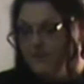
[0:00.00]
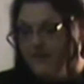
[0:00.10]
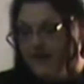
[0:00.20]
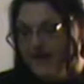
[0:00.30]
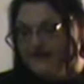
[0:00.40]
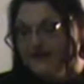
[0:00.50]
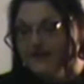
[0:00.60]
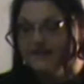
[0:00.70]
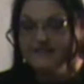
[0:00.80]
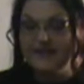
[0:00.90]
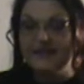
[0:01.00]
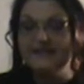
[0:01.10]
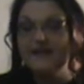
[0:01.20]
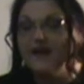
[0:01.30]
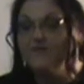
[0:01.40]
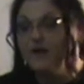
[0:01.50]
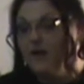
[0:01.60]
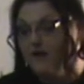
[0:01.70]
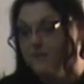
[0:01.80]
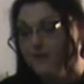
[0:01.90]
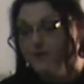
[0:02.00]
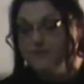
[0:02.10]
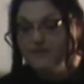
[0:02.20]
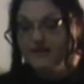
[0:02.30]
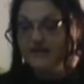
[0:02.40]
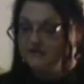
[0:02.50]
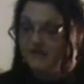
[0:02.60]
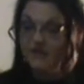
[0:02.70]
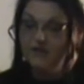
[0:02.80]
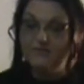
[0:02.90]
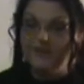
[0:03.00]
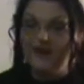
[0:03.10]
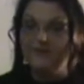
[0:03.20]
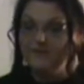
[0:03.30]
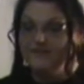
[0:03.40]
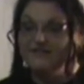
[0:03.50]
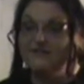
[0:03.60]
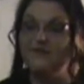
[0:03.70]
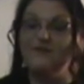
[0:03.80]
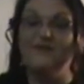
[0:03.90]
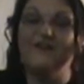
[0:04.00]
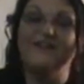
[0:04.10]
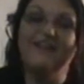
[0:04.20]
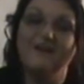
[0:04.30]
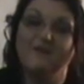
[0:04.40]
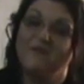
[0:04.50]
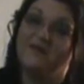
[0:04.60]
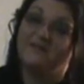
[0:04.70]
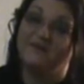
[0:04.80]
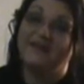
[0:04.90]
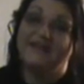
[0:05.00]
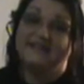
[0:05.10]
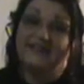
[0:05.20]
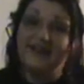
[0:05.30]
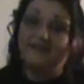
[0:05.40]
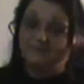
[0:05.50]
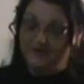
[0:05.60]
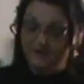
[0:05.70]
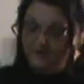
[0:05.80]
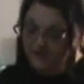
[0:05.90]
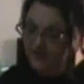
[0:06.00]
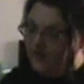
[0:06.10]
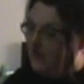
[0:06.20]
But these I'm probably not going to be able to store very long because my kids like them too well.